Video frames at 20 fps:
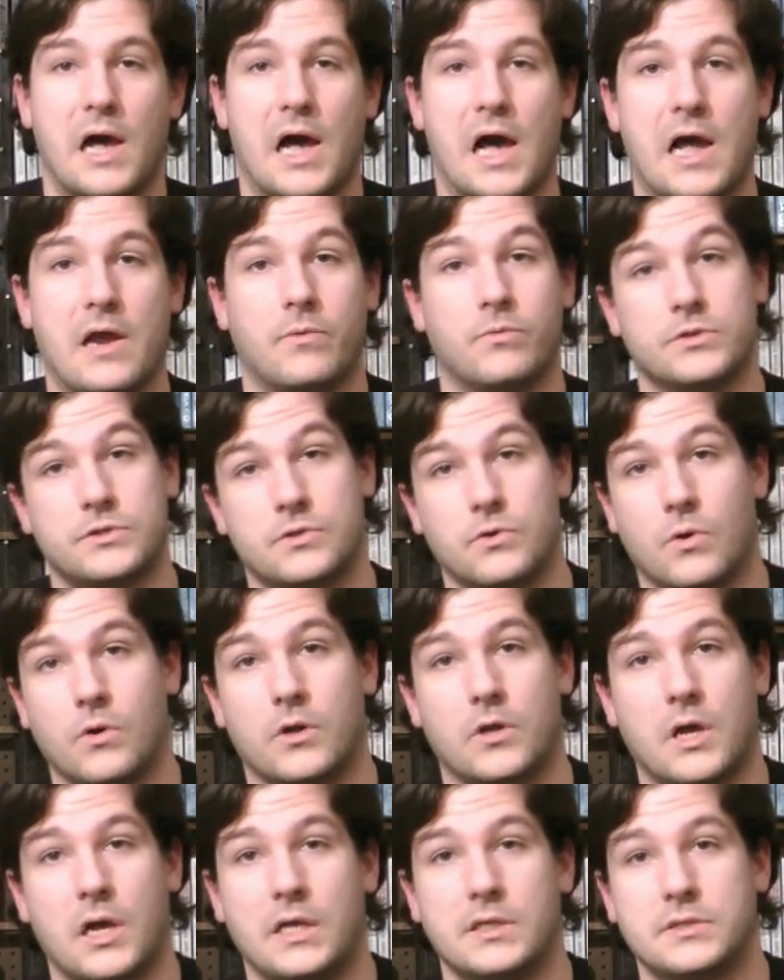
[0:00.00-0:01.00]
I restore
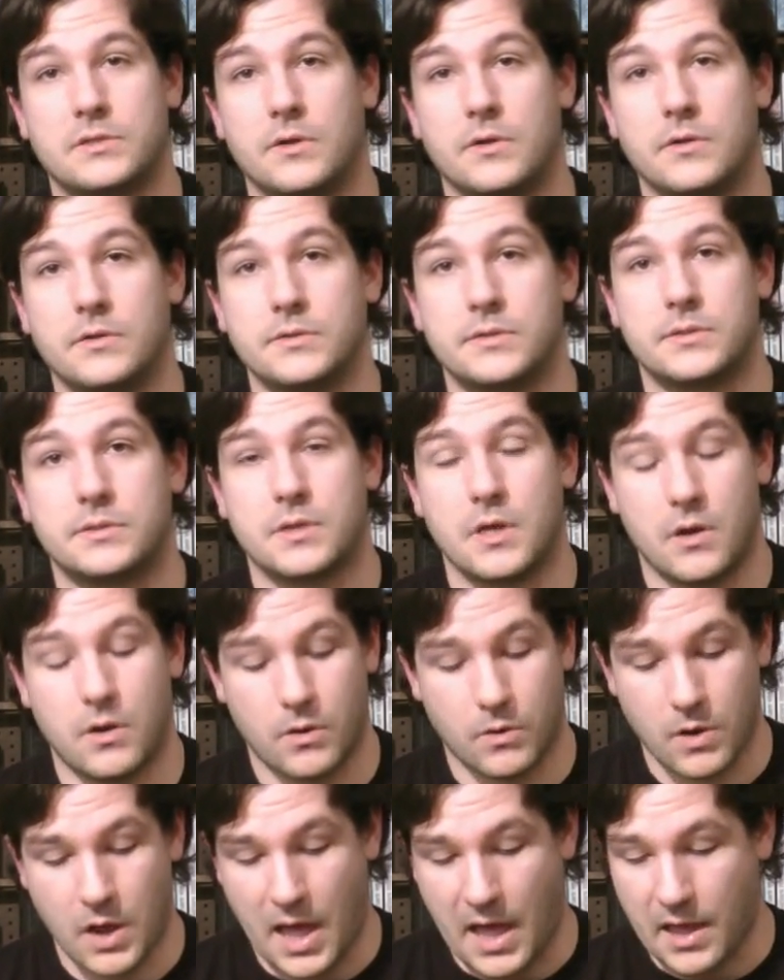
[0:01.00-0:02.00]
consoles,
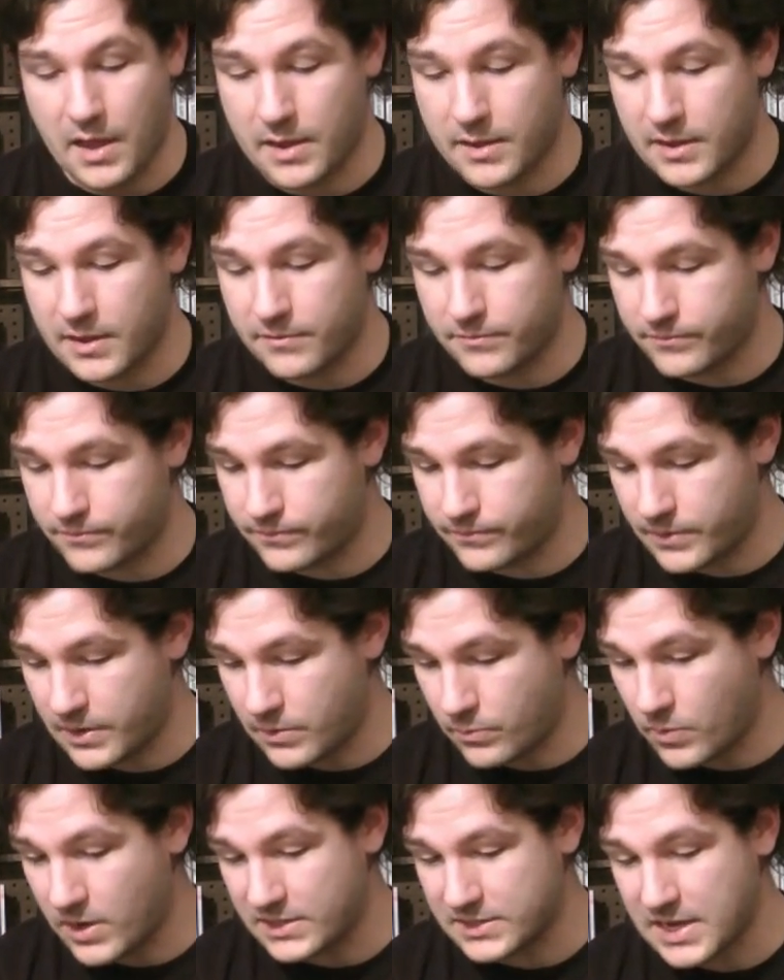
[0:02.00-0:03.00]
so if
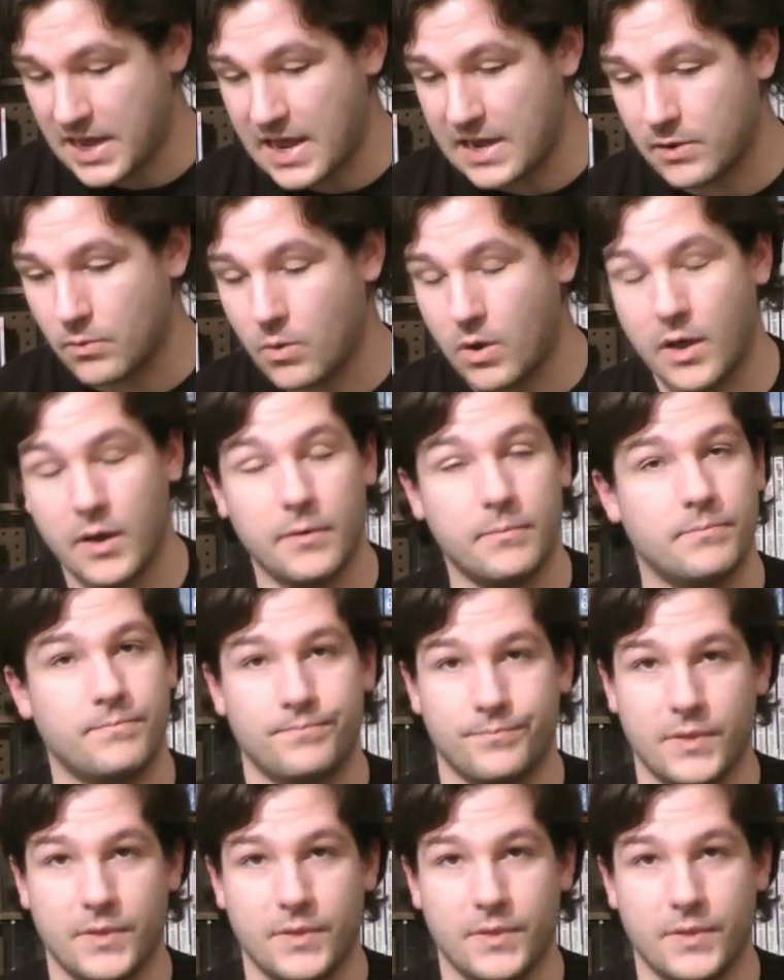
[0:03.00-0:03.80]
it went to anyone,